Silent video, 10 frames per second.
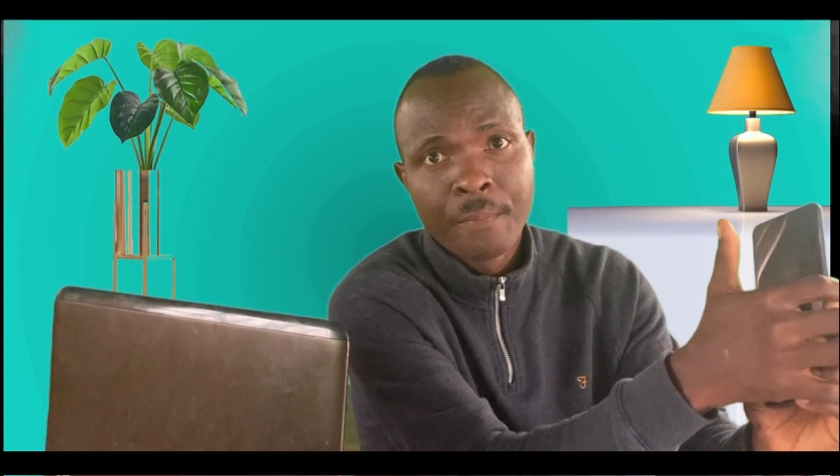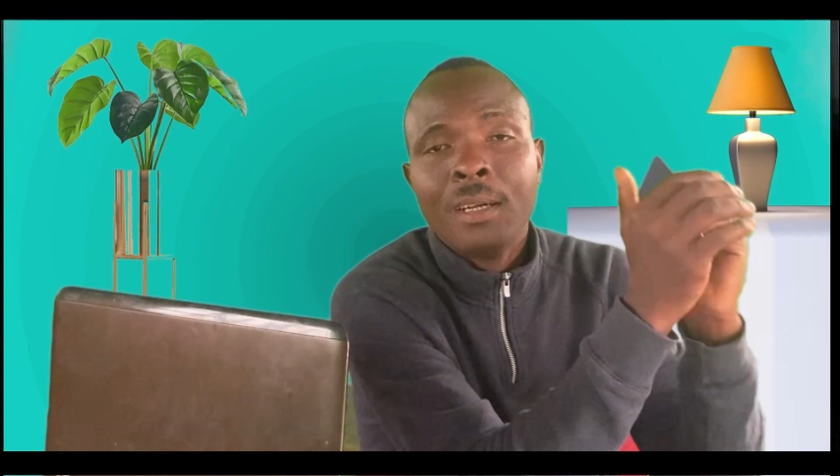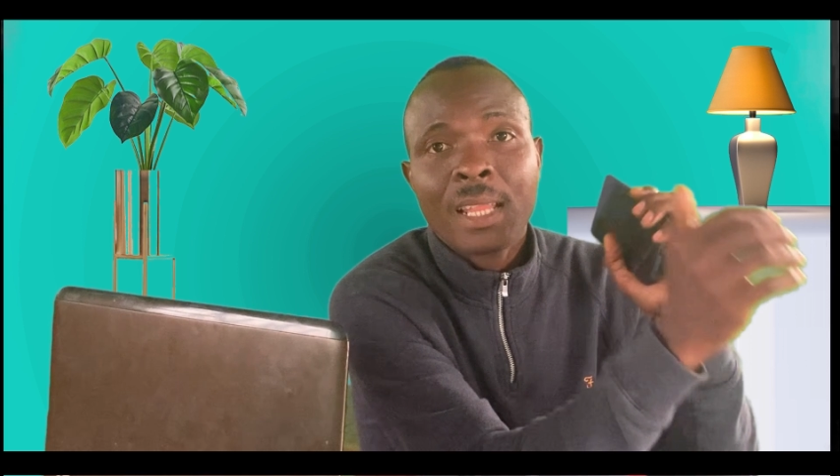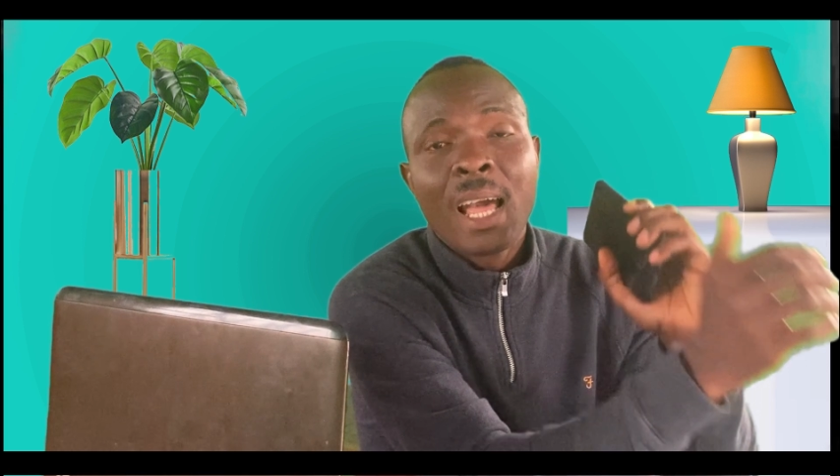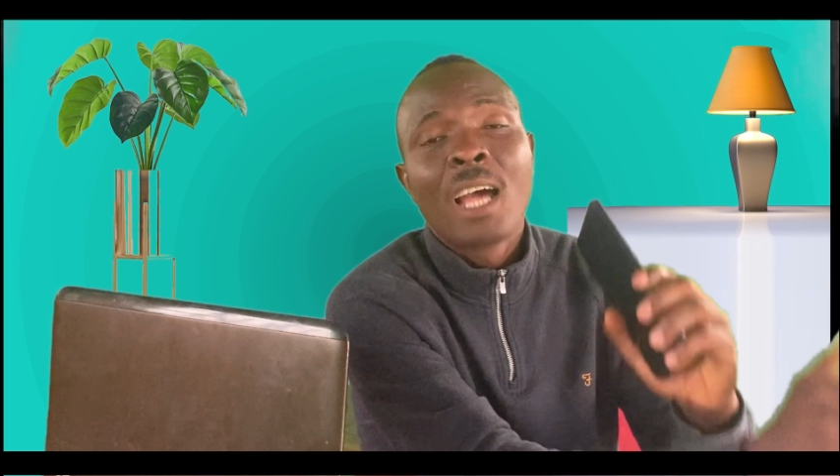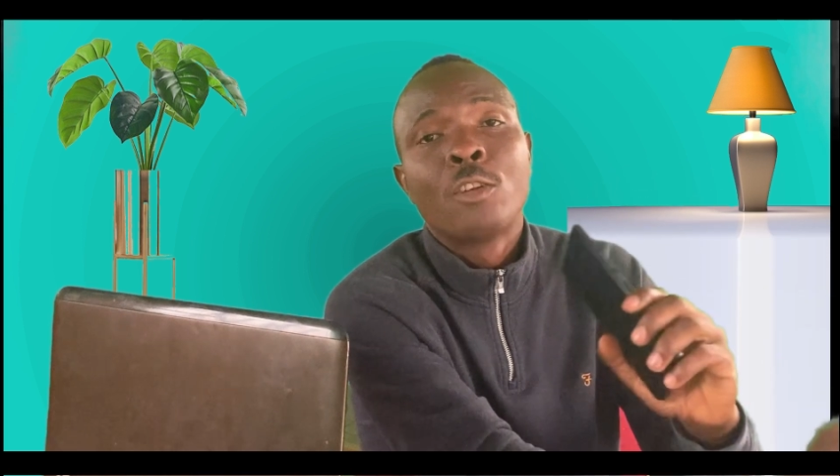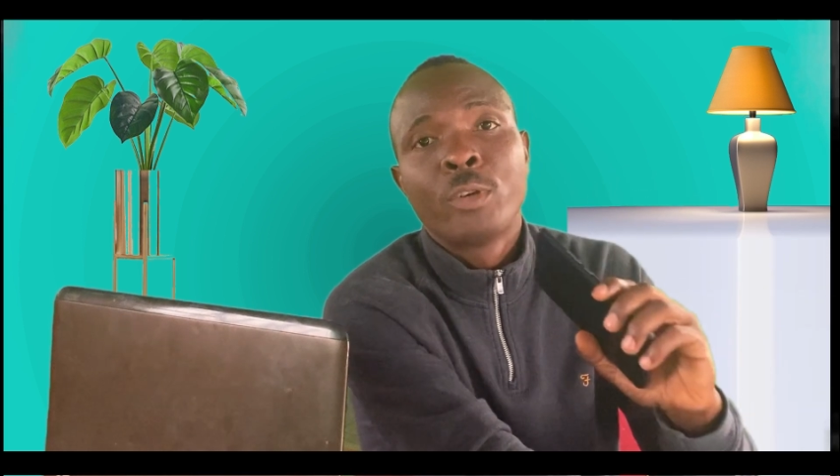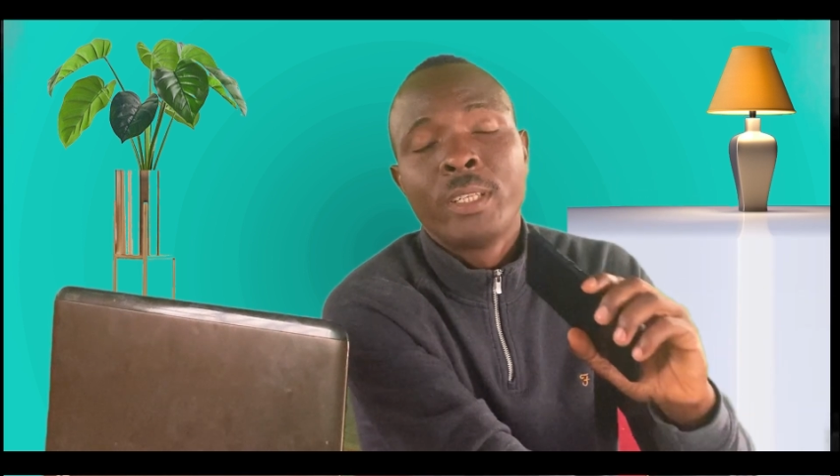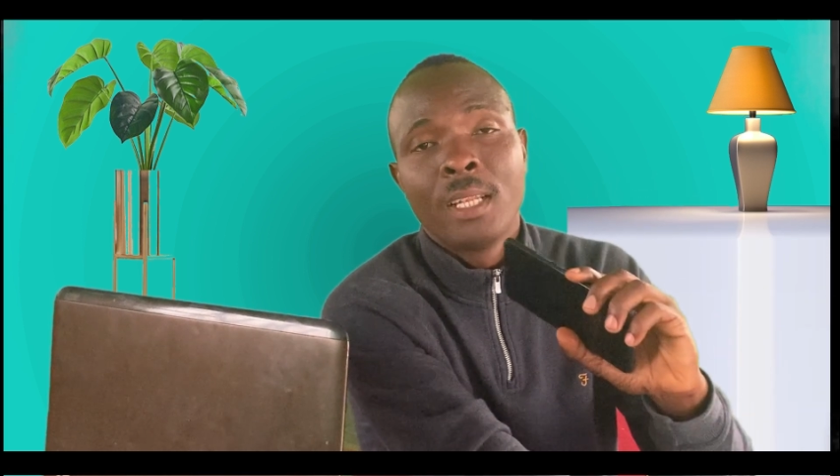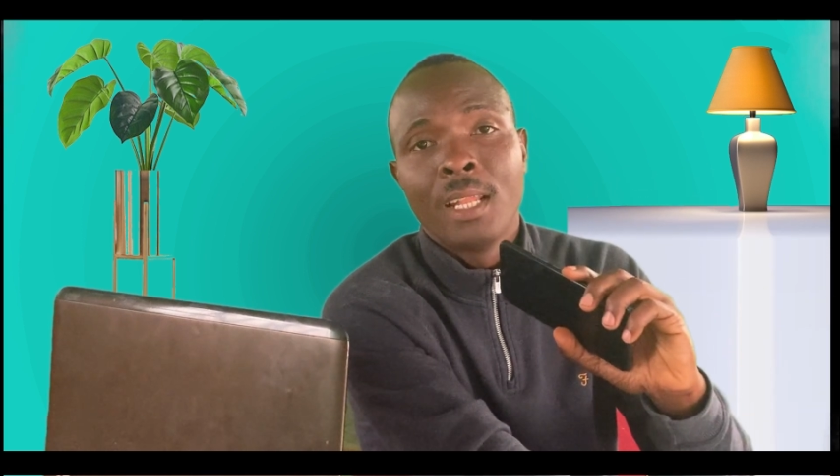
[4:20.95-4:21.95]
Na
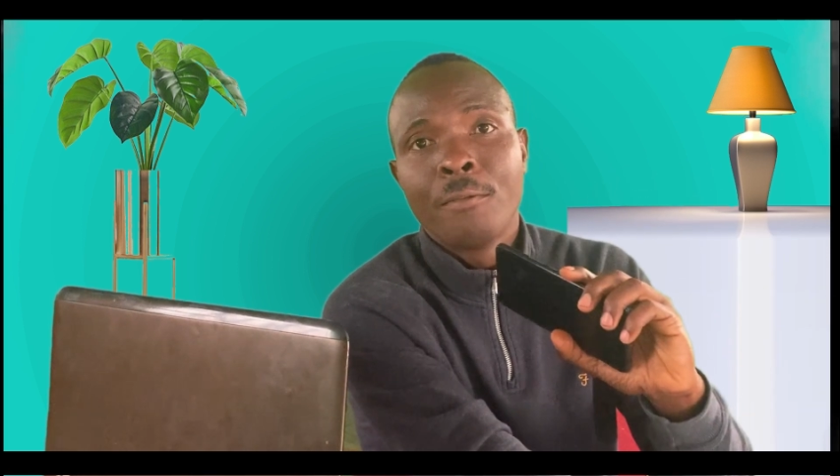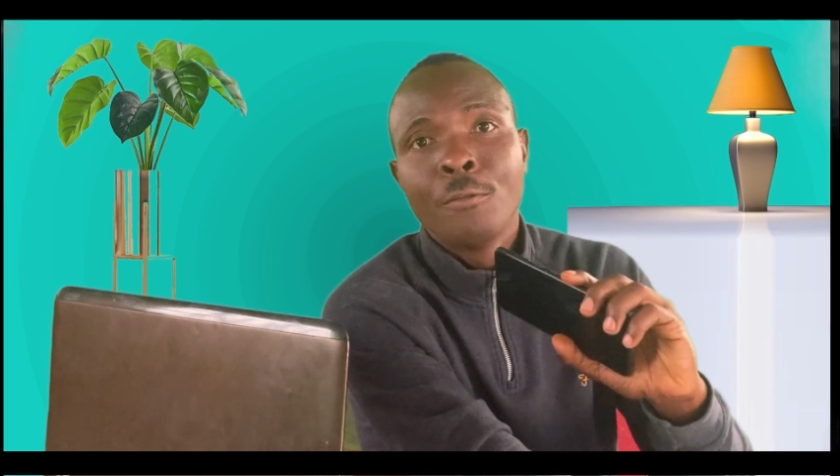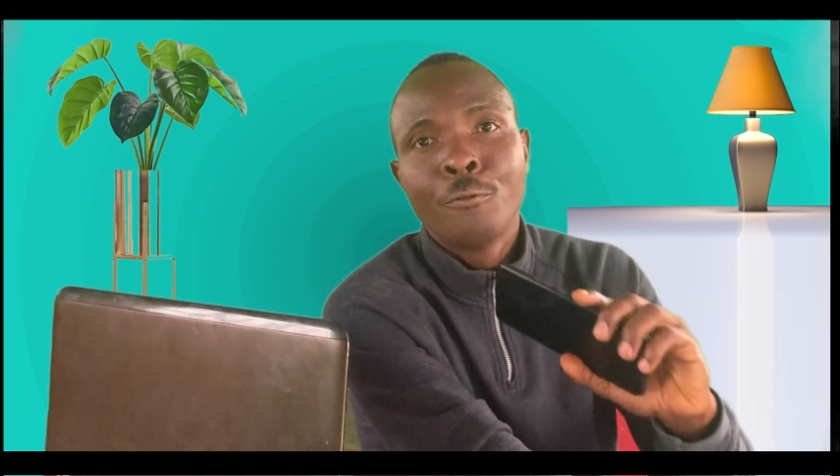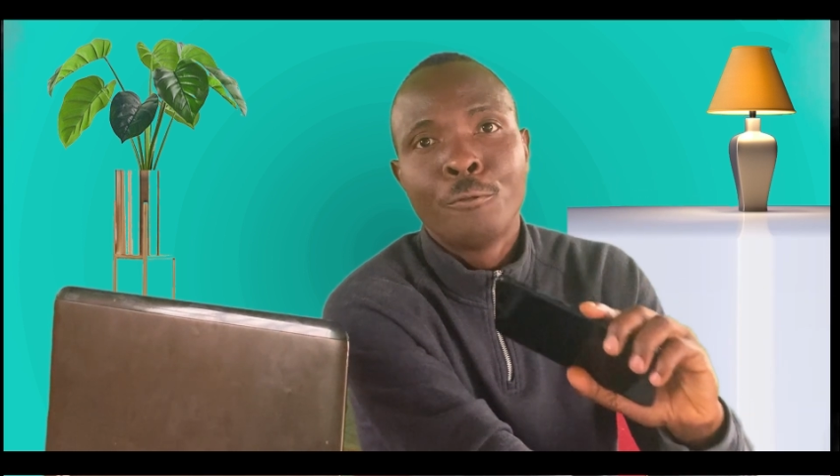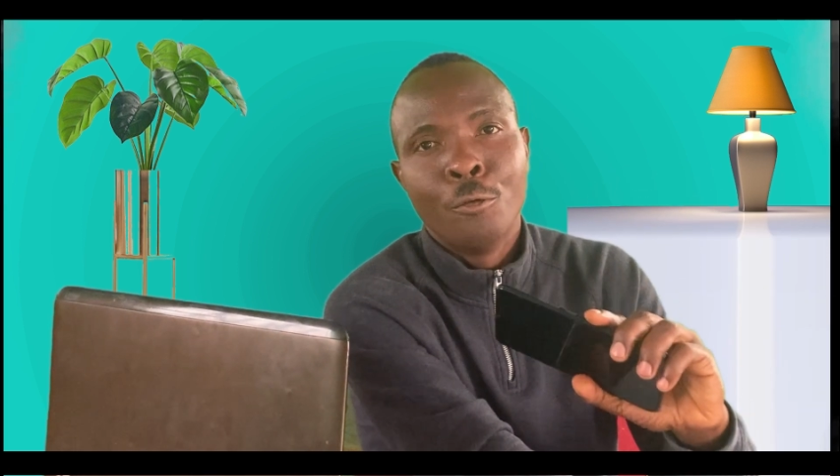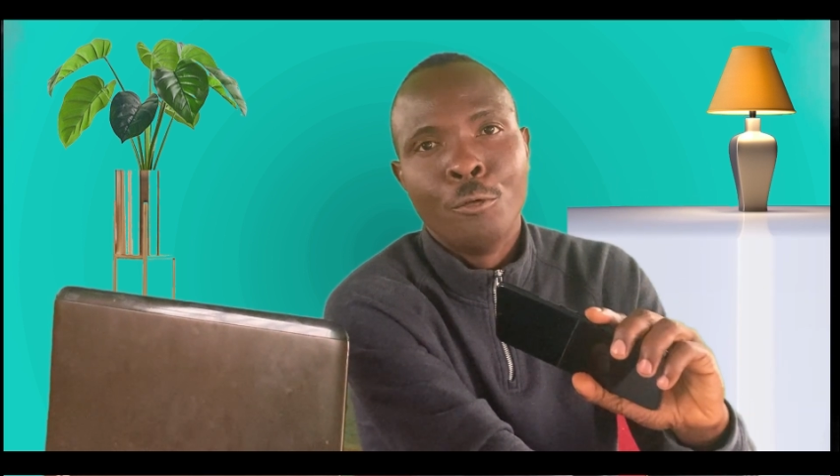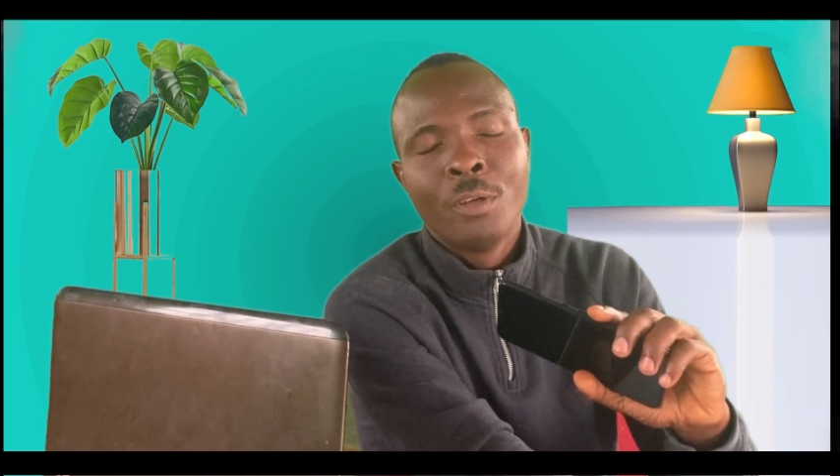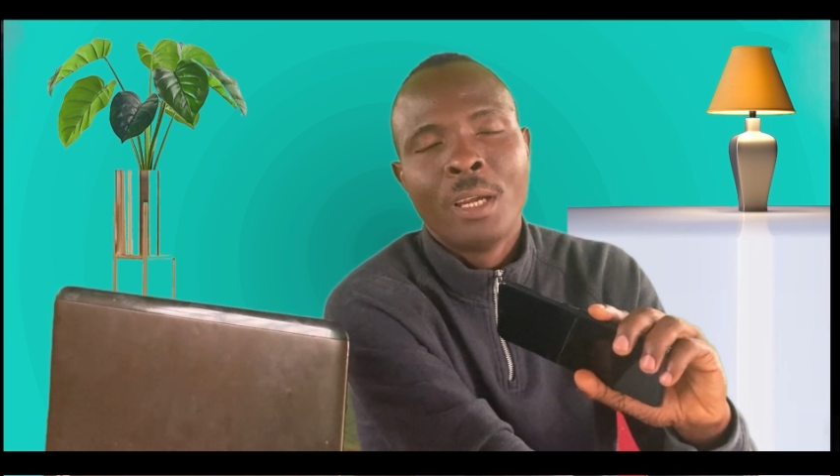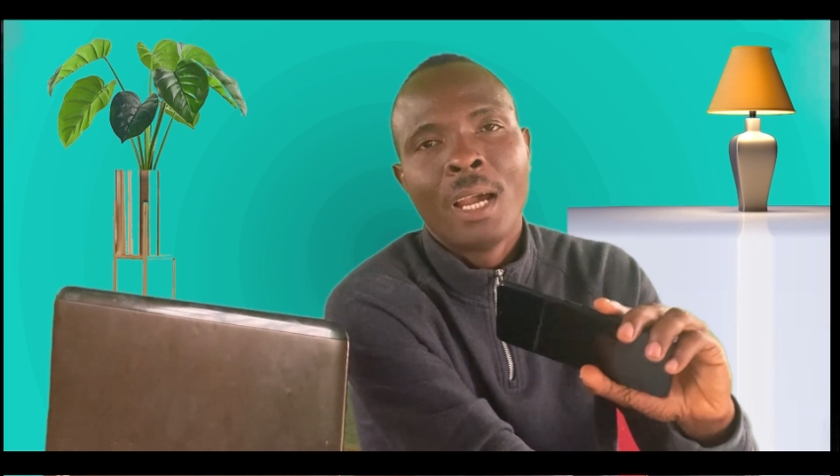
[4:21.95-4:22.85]
Android 11 phone